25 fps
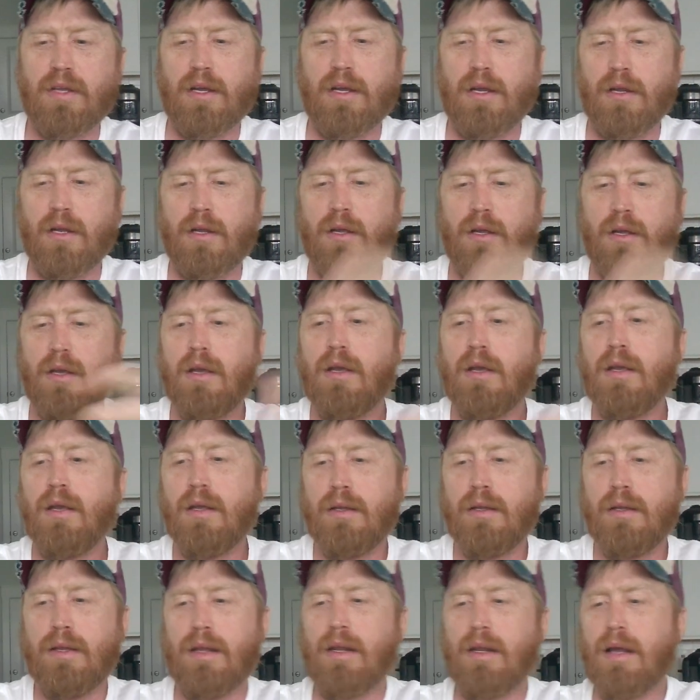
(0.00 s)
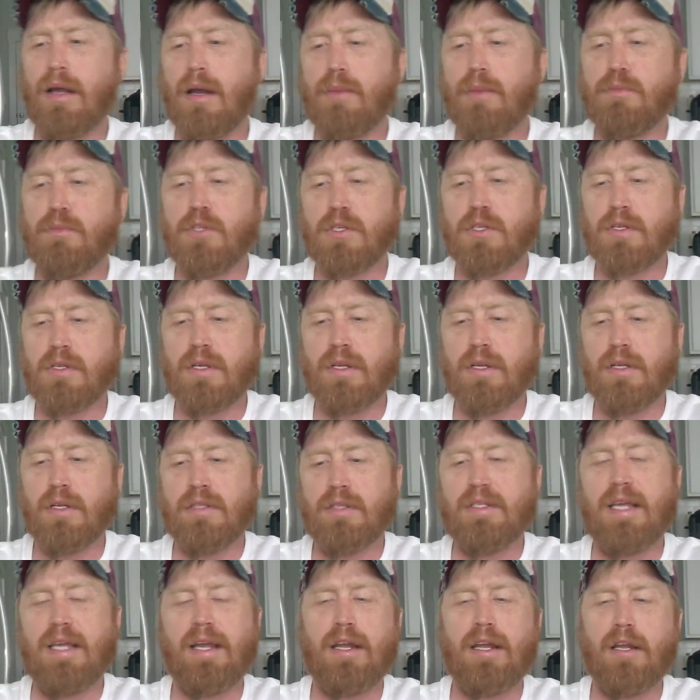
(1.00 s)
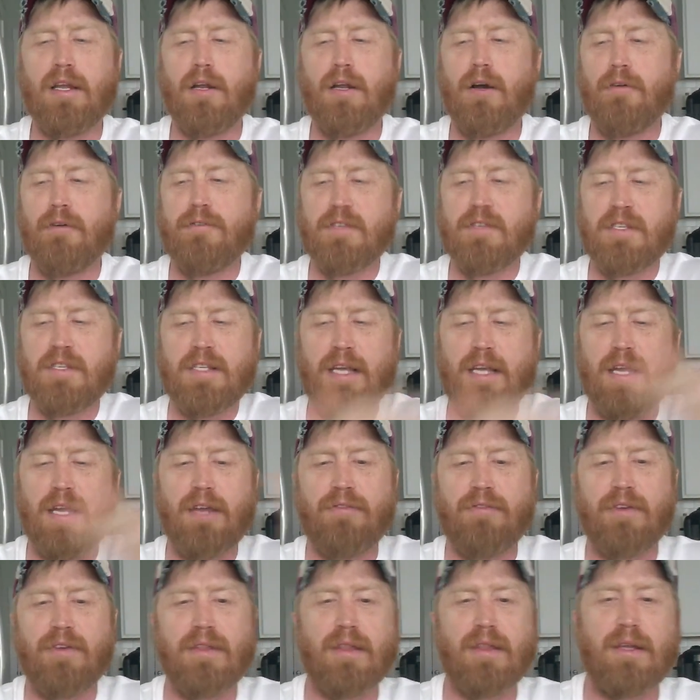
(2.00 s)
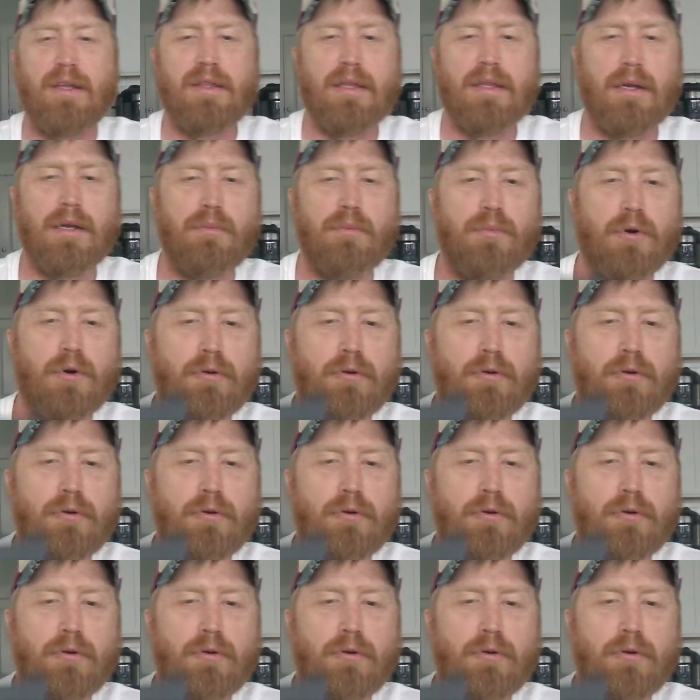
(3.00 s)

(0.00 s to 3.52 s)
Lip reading: there. Then I'm just going to take it off the safe and let that